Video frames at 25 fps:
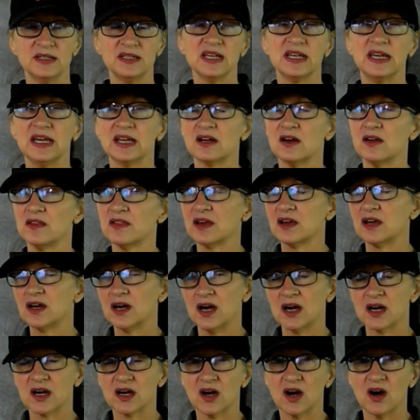to get all the
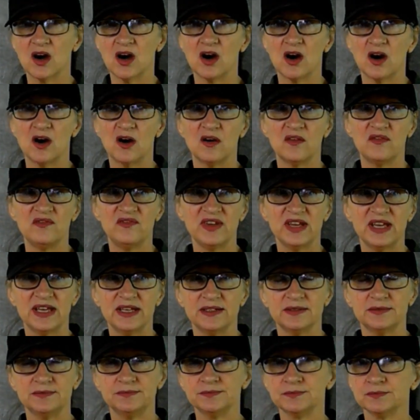gunk off
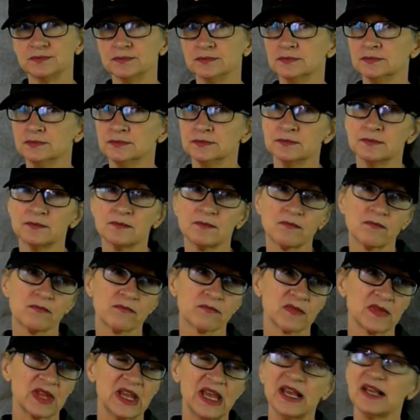and
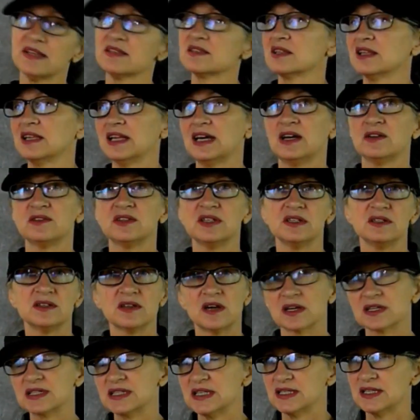cancel out the
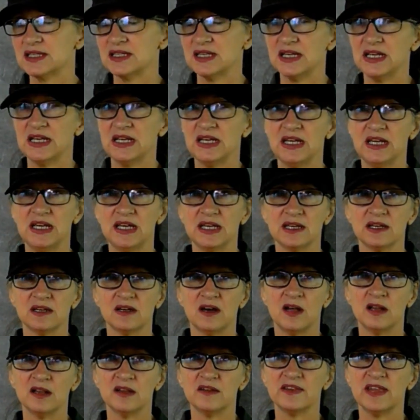toxicity and
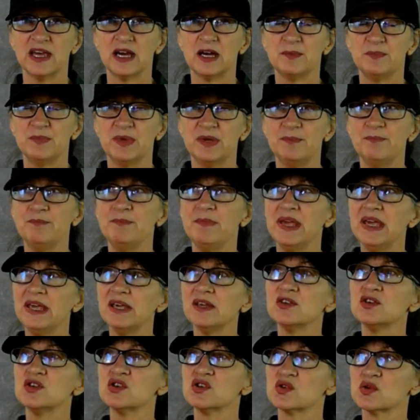all of that. But
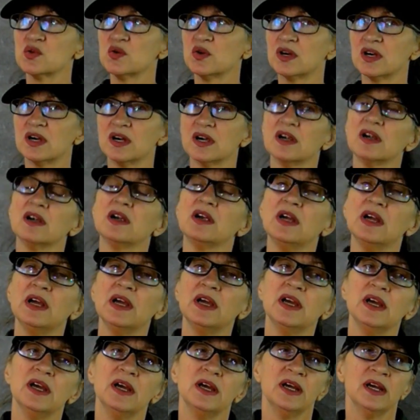make sure
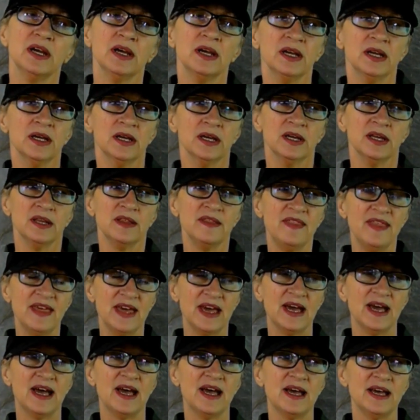
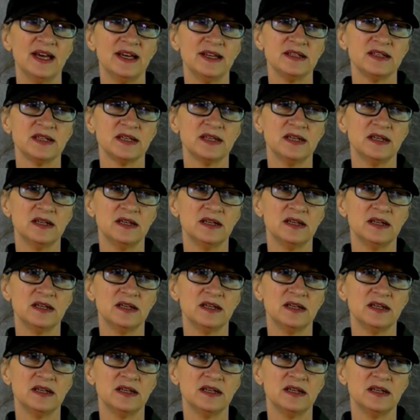that,